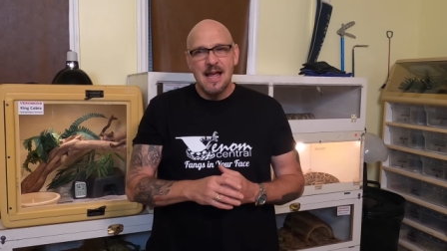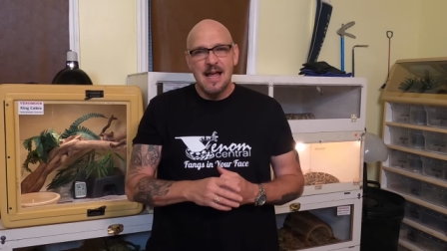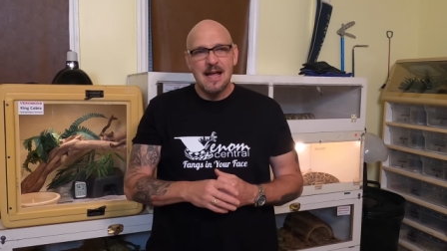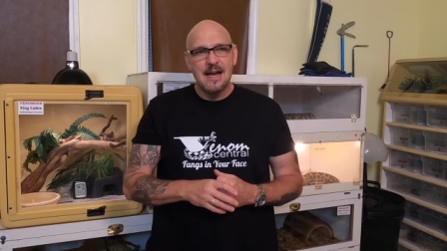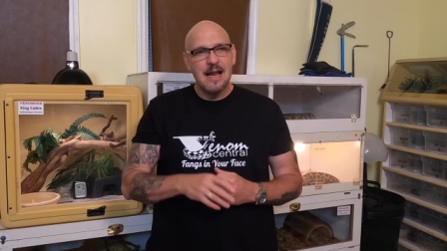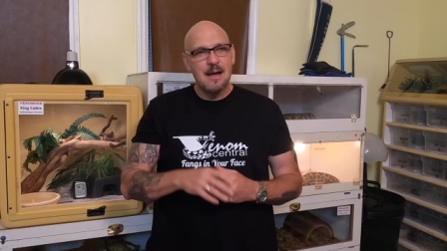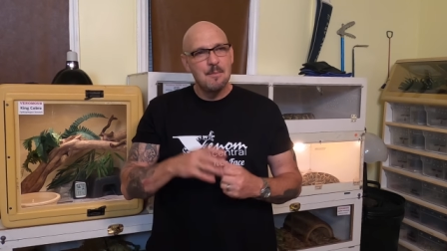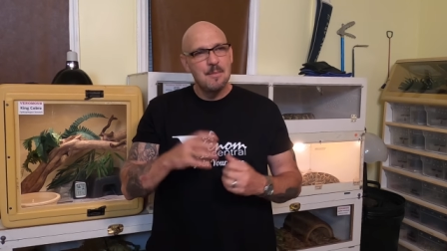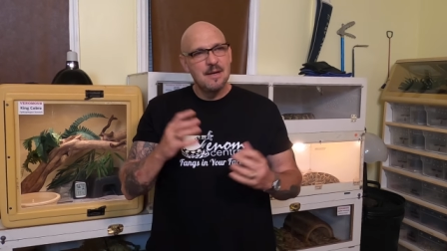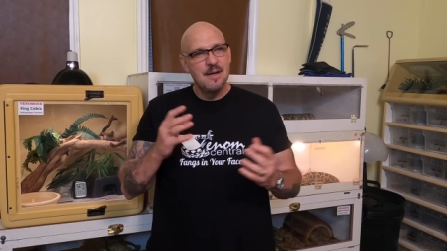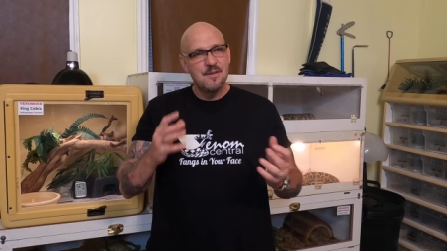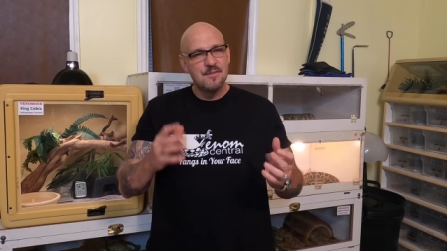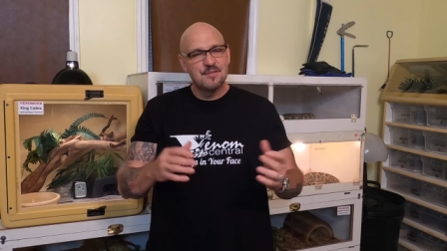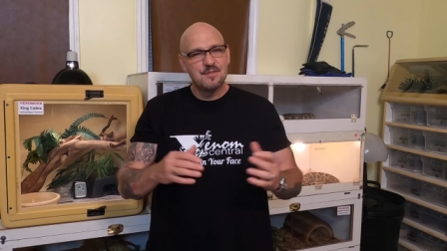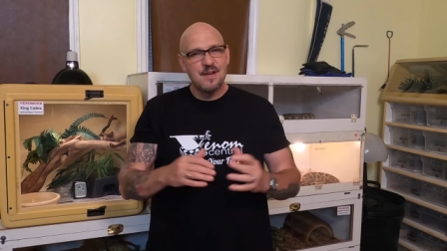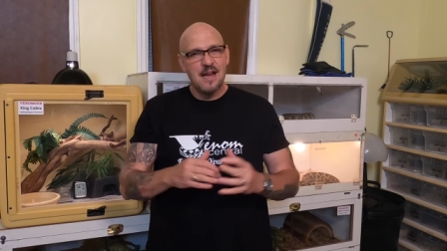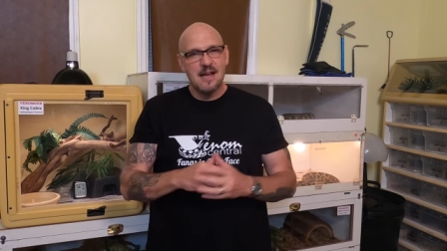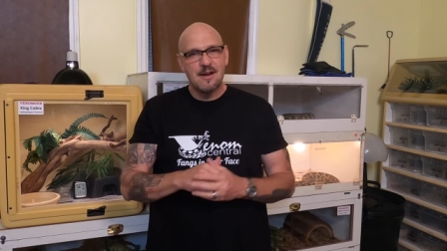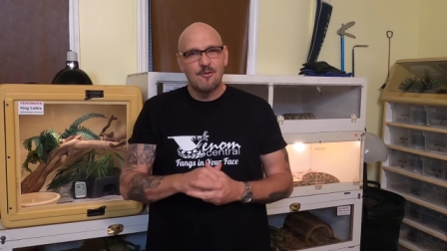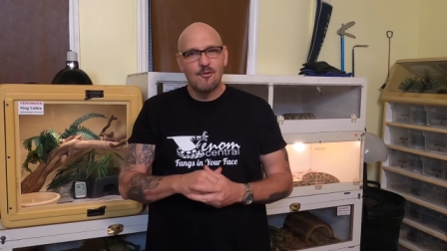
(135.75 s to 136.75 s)
And I'm in the
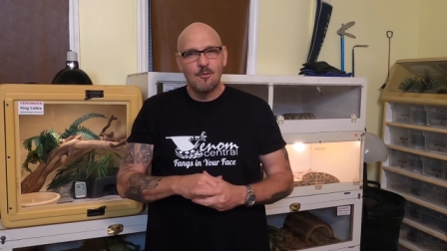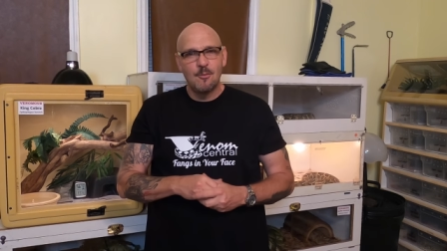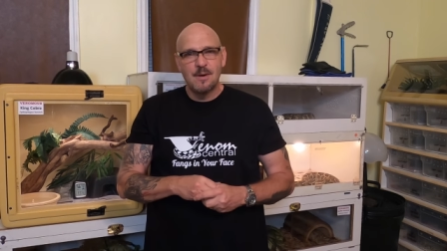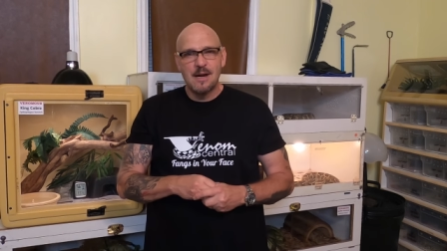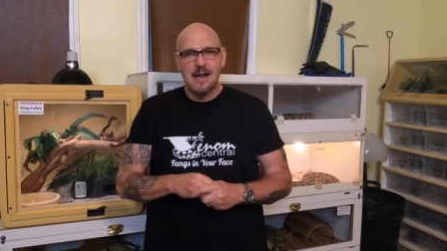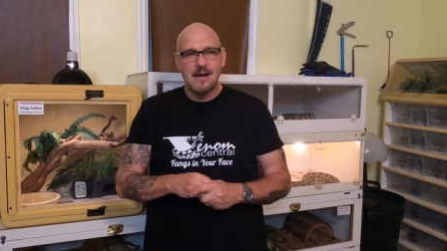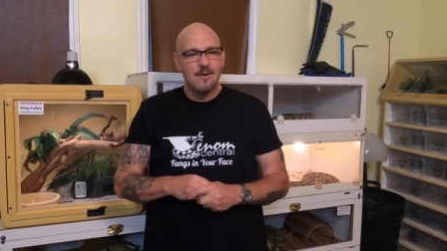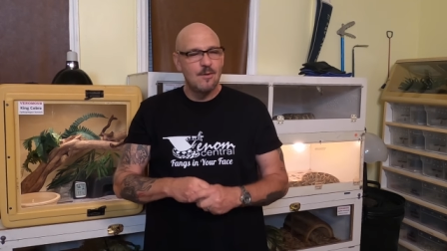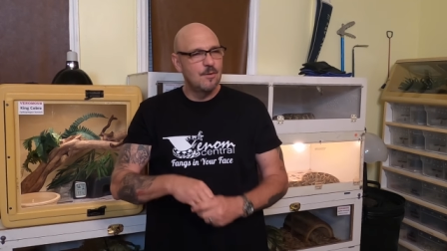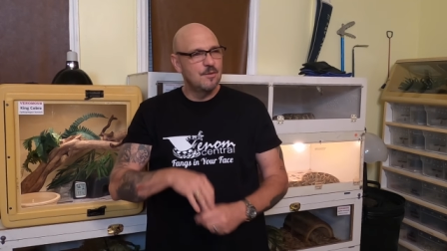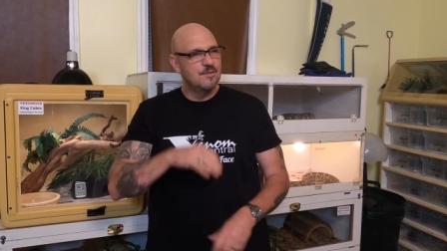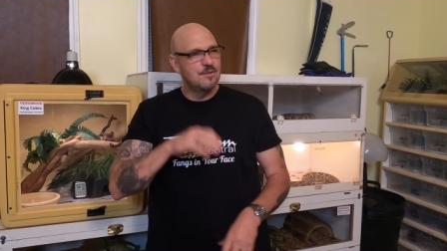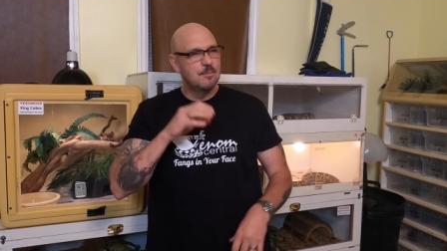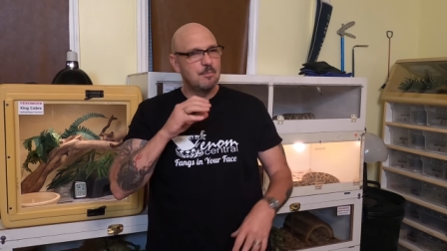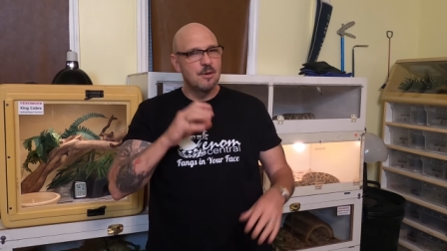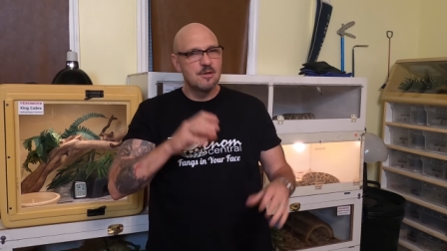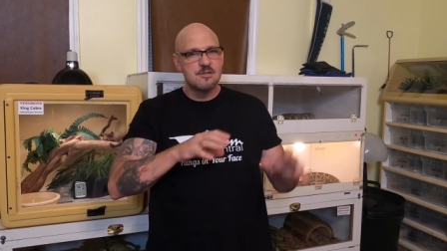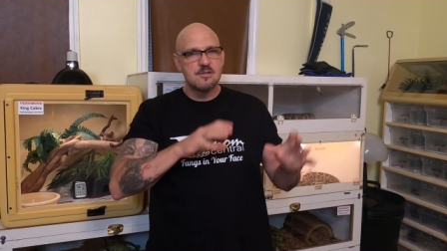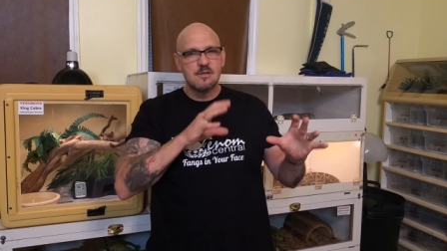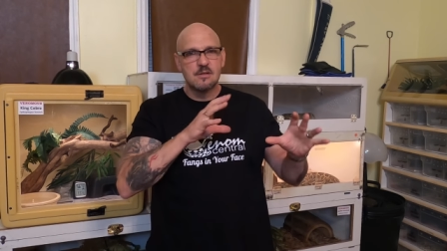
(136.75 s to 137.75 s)
snake room, and I notice a
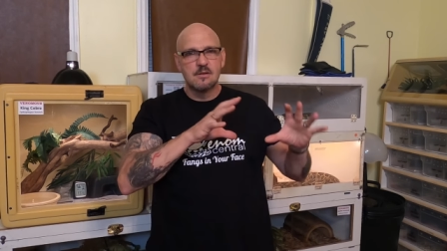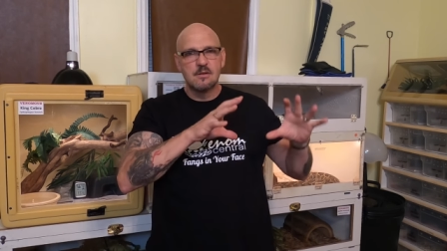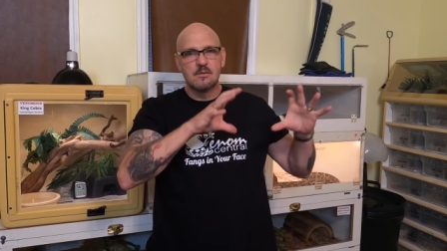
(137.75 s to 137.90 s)
bunch of